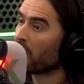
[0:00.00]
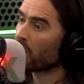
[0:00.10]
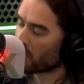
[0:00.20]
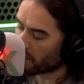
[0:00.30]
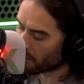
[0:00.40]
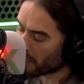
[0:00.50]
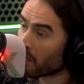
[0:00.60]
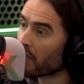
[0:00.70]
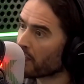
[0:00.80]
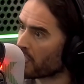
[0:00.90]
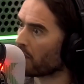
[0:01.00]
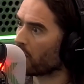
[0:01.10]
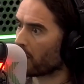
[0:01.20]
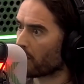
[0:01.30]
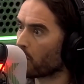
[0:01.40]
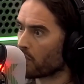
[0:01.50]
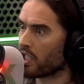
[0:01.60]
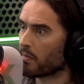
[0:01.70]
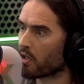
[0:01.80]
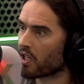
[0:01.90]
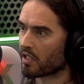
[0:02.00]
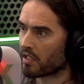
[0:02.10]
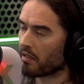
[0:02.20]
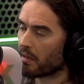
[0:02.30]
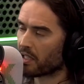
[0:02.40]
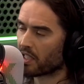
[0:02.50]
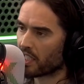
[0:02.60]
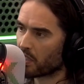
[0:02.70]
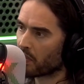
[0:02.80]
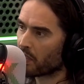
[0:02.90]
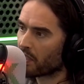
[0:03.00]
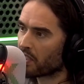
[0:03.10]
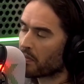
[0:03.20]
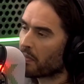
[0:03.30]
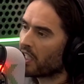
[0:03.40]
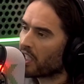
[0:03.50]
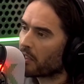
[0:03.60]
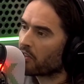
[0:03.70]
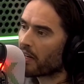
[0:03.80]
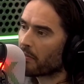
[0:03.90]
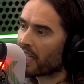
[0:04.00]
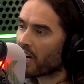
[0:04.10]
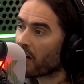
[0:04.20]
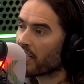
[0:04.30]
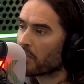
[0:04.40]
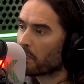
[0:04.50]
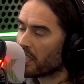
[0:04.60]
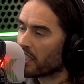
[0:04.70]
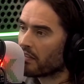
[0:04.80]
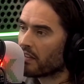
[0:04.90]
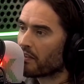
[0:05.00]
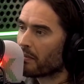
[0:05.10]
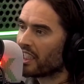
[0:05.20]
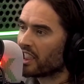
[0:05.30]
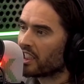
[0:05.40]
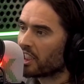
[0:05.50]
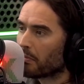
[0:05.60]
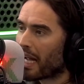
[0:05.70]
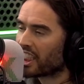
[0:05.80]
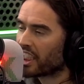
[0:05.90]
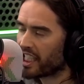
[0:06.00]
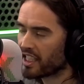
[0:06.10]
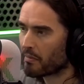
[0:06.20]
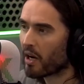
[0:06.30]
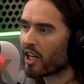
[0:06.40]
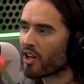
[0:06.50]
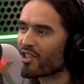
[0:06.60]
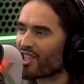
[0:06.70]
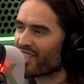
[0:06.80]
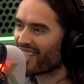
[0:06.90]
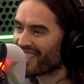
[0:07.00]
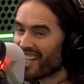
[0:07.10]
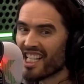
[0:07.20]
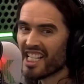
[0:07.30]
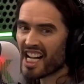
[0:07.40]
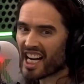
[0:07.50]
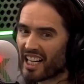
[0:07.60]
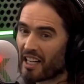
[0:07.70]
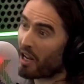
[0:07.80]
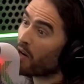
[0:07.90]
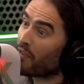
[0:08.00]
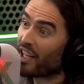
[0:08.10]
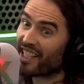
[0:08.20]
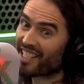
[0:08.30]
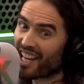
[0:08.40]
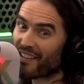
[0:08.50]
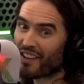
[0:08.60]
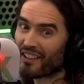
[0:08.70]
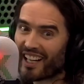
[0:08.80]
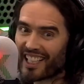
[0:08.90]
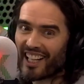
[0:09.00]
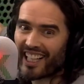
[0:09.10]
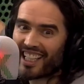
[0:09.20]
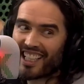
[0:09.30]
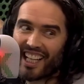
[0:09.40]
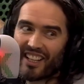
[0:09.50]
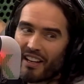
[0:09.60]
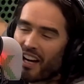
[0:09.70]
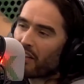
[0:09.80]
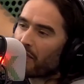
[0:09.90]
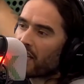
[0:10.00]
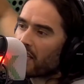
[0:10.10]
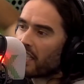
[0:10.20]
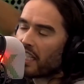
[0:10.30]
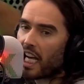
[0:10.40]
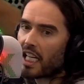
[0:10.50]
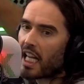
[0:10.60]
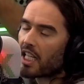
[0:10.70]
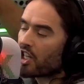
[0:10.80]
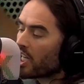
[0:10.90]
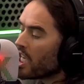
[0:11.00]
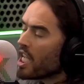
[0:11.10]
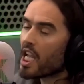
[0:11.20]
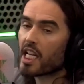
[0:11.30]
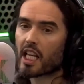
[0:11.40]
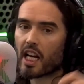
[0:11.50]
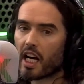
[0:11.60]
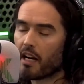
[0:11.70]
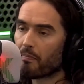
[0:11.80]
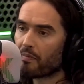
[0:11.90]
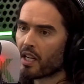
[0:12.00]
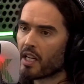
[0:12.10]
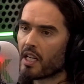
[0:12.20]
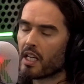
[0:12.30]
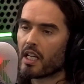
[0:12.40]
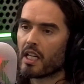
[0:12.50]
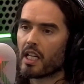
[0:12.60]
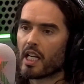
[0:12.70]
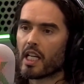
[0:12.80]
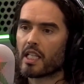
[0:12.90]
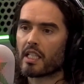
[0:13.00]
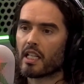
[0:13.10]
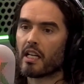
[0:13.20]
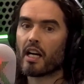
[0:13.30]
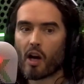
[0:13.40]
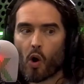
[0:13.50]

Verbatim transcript: because for me, one of the things I've learned over the course of these podcasts, and I must say this is one of the ones that's been like a great big iceberg of information smashing into my consciousness, and hopefully I can stay afloat, unlike the other vessel in that analogy, is that